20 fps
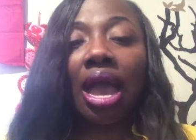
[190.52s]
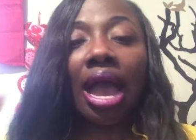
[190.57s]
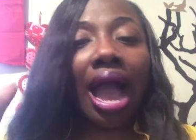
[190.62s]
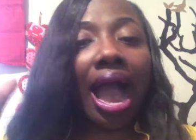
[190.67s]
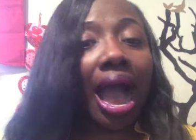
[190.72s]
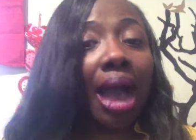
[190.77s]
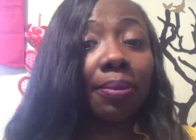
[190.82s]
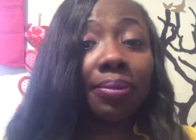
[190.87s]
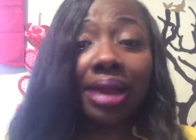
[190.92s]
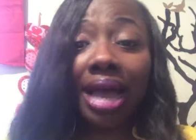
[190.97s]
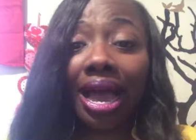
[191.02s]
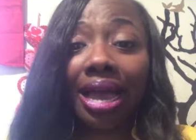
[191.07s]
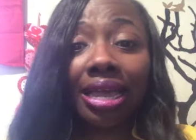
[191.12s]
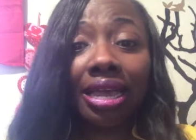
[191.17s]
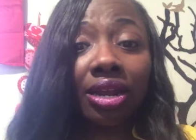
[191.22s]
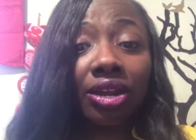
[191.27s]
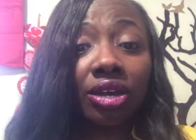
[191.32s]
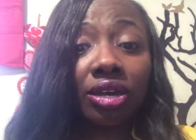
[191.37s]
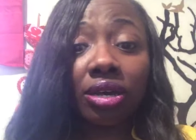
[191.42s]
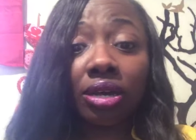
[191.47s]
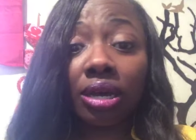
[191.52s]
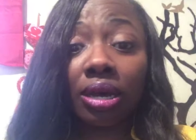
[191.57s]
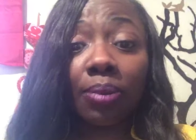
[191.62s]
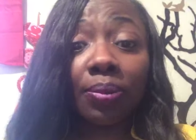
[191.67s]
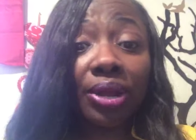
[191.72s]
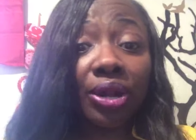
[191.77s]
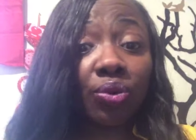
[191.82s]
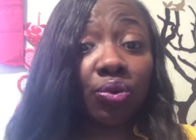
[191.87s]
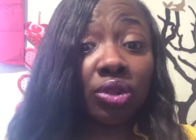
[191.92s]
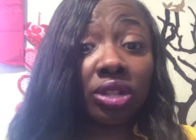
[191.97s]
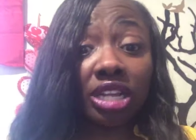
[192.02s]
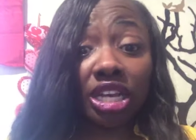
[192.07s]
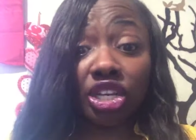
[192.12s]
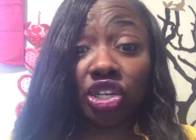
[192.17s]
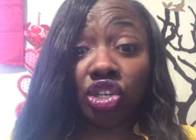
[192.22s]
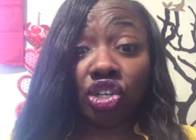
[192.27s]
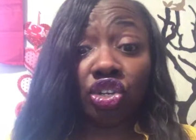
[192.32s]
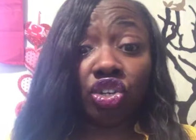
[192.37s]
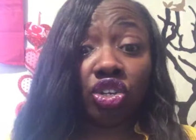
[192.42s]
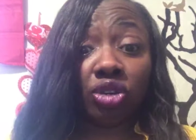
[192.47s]
I'm not in a committed
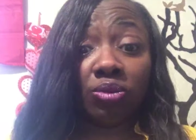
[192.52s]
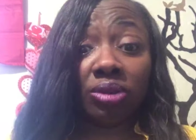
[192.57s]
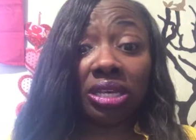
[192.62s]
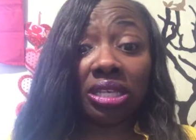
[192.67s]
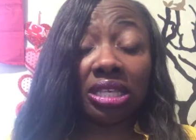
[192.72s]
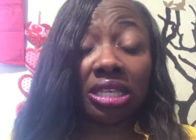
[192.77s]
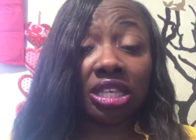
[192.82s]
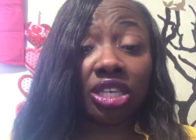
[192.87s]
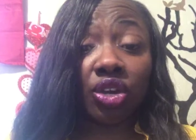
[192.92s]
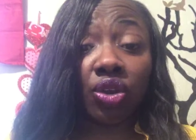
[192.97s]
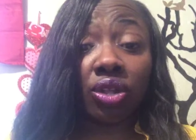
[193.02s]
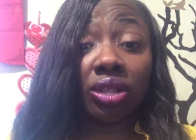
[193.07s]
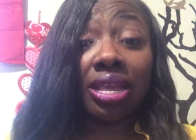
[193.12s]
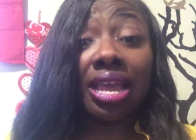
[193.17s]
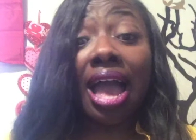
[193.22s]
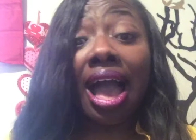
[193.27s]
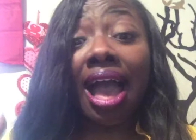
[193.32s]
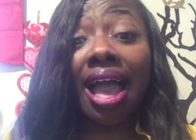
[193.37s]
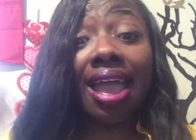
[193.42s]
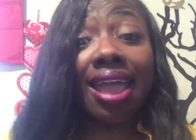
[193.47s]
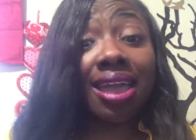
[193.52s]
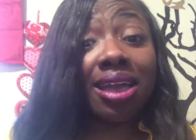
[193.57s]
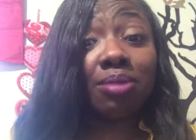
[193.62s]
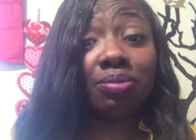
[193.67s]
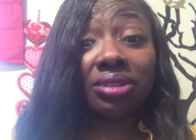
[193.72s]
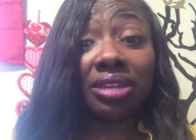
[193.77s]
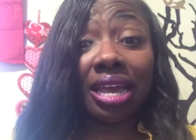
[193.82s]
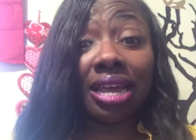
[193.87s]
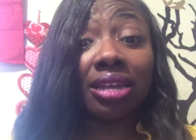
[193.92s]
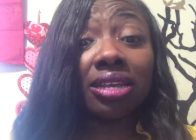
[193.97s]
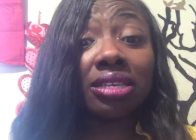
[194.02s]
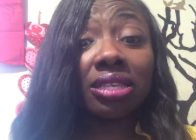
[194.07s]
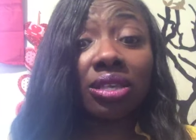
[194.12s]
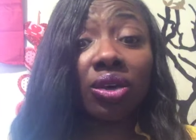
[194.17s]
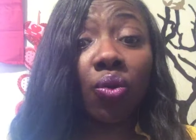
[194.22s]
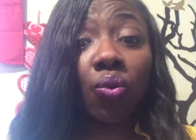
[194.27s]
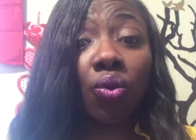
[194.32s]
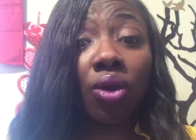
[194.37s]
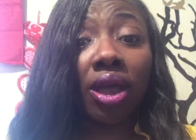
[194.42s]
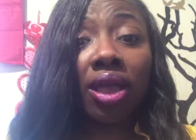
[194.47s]
relationship necessarily. I am dating
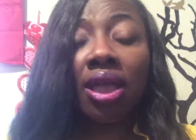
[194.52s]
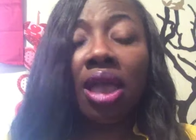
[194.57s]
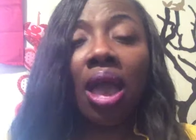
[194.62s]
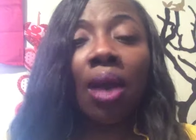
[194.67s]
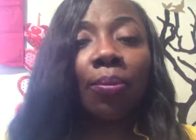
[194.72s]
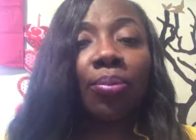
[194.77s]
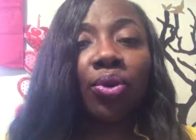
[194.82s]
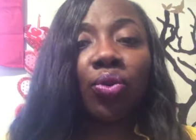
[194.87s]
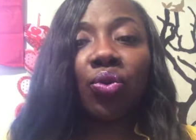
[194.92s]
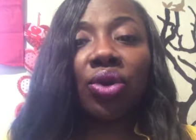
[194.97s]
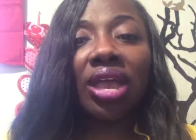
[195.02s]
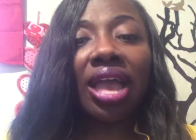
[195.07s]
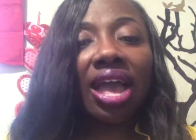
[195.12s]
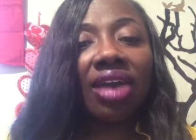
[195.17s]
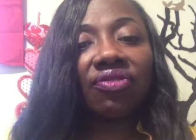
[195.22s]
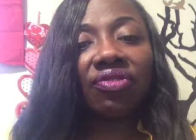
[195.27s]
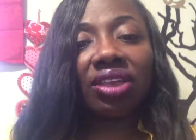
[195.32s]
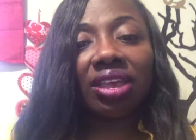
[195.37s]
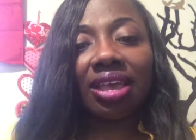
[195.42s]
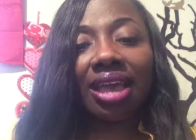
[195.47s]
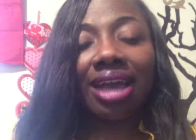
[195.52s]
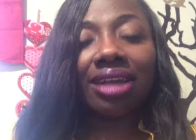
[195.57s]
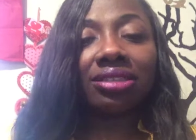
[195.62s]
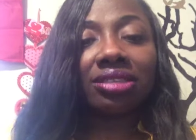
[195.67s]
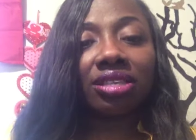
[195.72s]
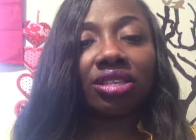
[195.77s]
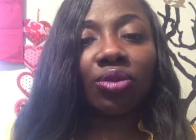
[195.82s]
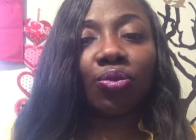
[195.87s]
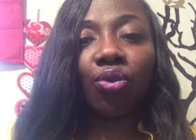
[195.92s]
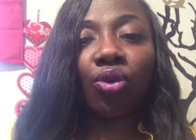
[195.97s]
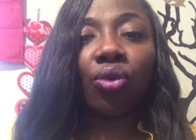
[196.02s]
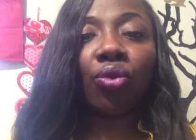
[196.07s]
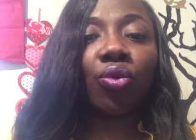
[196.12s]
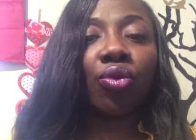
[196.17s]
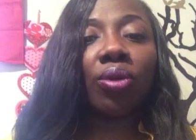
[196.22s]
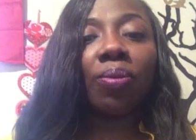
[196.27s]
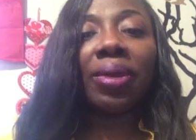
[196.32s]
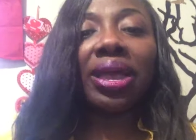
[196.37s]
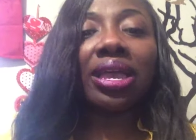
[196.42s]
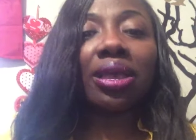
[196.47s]
someone, but we haven't gotten to the point where
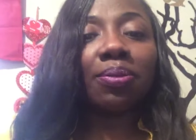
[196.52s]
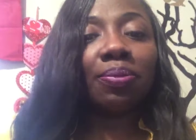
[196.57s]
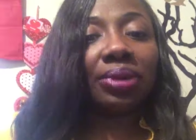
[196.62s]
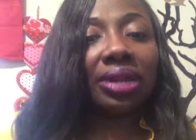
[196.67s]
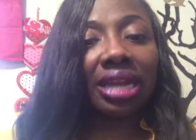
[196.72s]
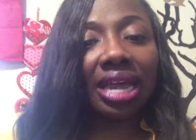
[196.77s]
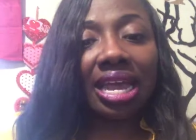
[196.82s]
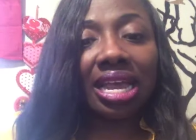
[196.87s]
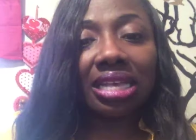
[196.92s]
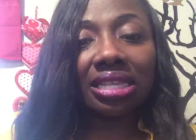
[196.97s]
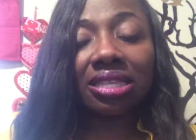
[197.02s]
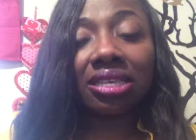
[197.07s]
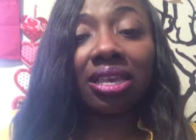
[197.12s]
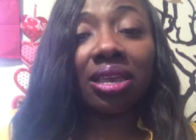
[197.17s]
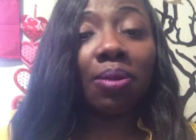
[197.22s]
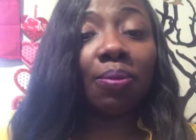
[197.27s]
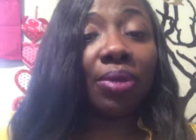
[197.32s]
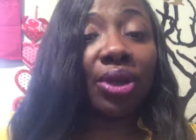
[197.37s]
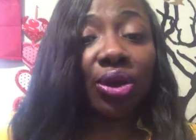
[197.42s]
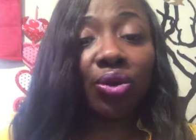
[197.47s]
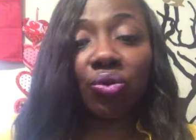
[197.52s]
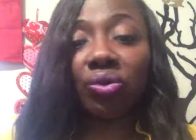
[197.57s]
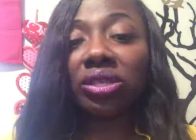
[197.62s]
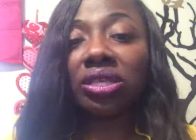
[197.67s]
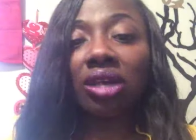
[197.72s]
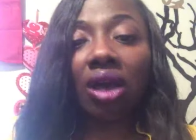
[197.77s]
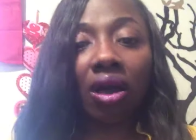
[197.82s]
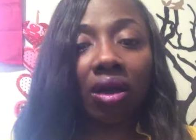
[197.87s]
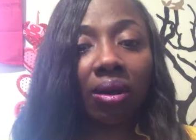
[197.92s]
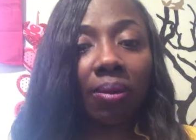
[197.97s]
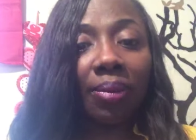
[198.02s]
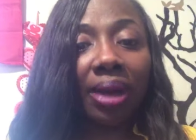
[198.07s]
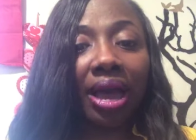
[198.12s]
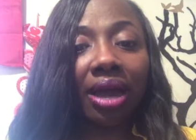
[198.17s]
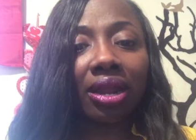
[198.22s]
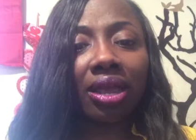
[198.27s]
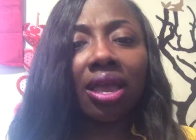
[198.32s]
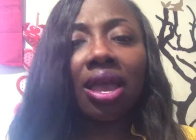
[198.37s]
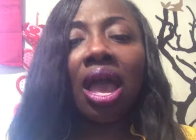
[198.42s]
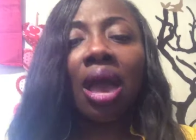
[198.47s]
we're making plans to get married. We talk about
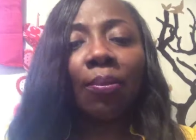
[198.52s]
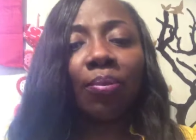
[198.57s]
it.